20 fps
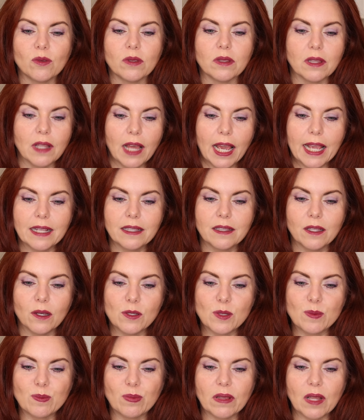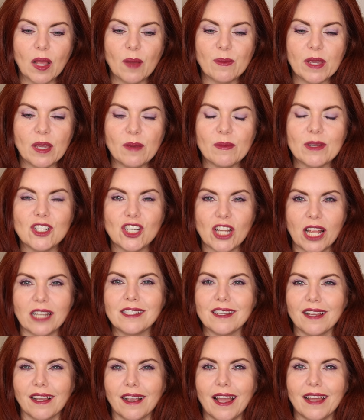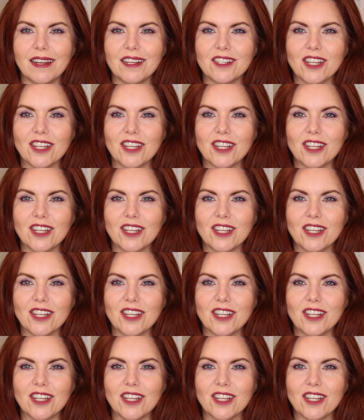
like those plummy magenta kind of